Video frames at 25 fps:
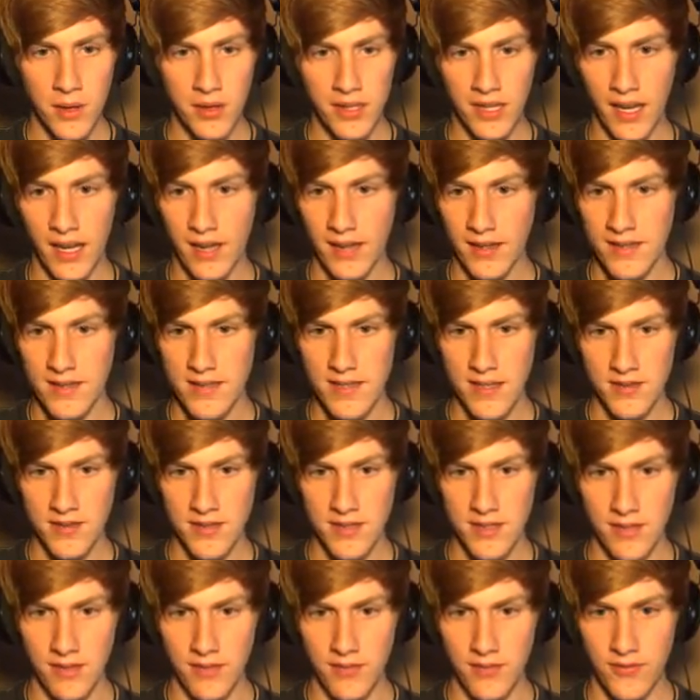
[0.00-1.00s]
Okay,
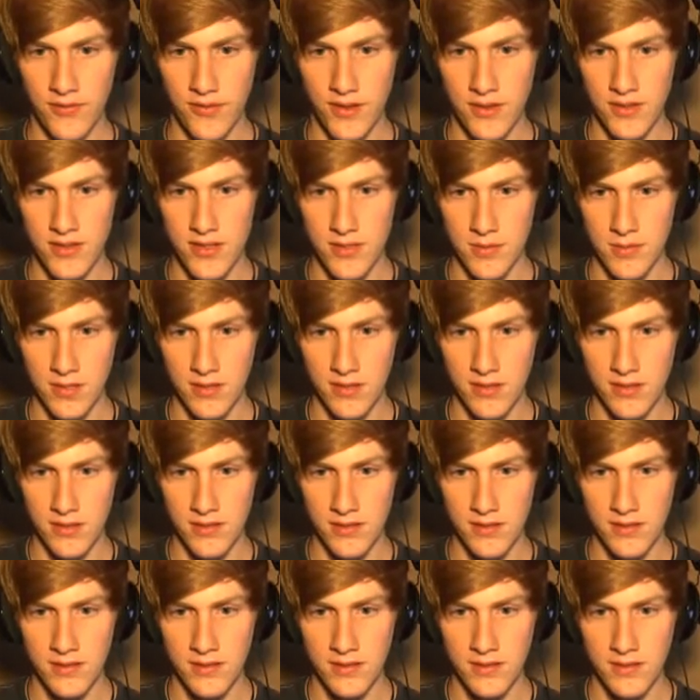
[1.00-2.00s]
sounds good. Front terminal. Out of
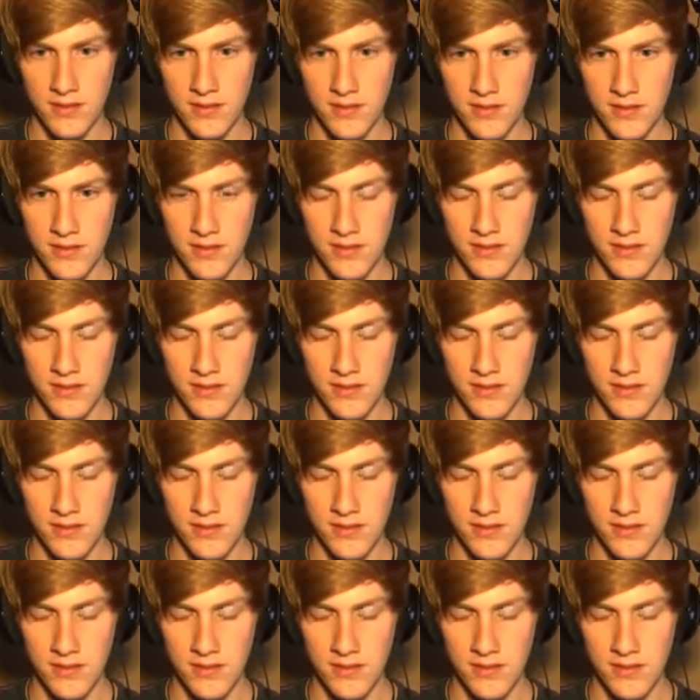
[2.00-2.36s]
the cell.